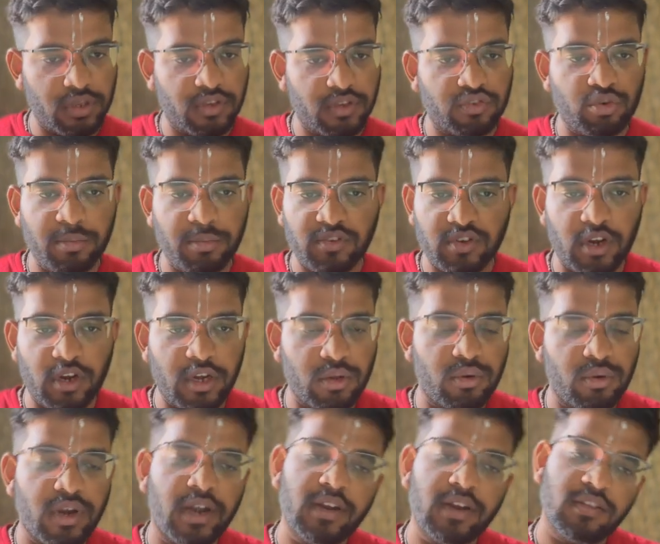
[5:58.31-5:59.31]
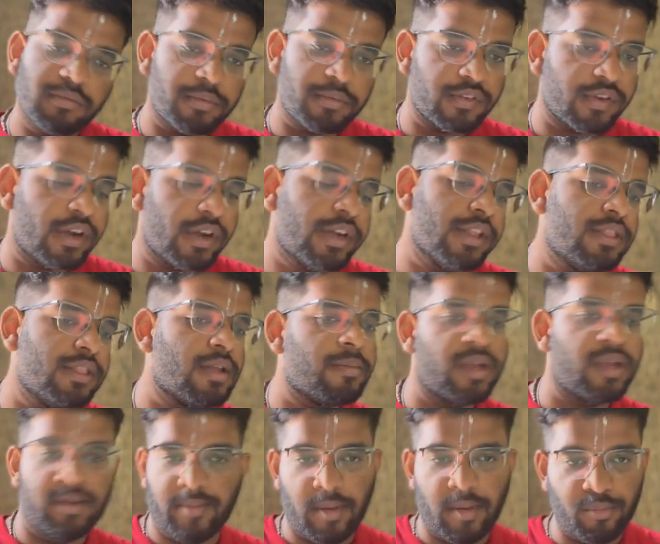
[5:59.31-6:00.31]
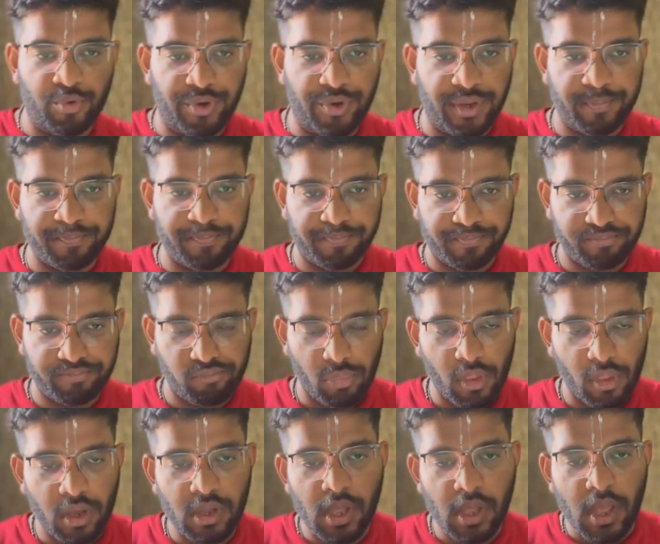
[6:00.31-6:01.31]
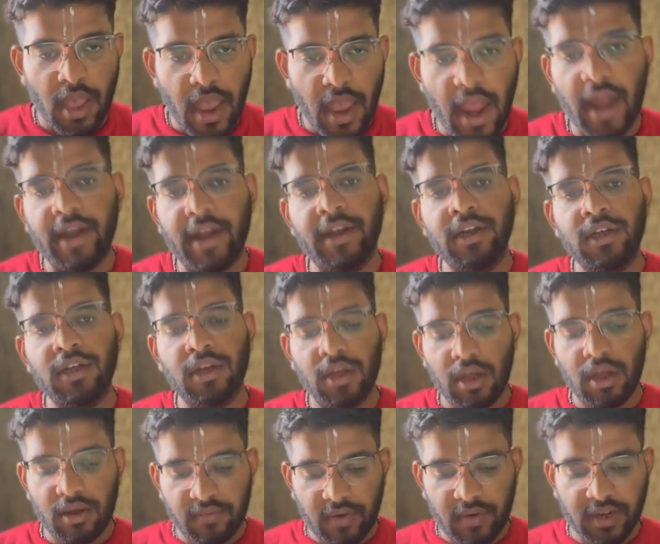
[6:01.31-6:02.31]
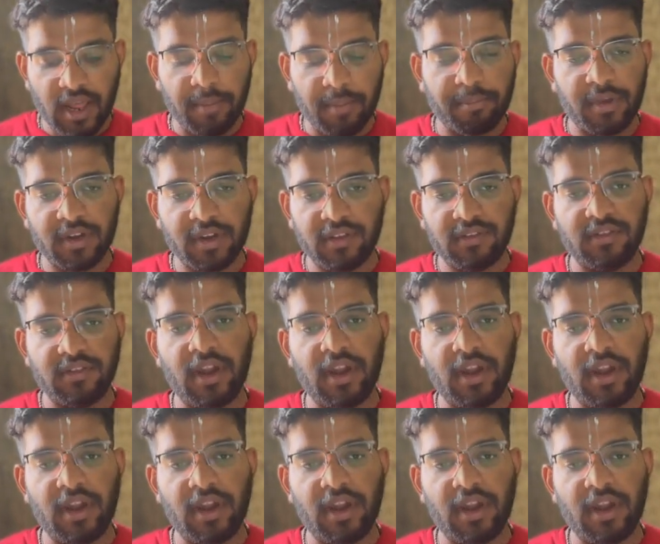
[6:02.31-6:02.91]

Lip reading: to be scheduled and is present in the main memory, and what happen is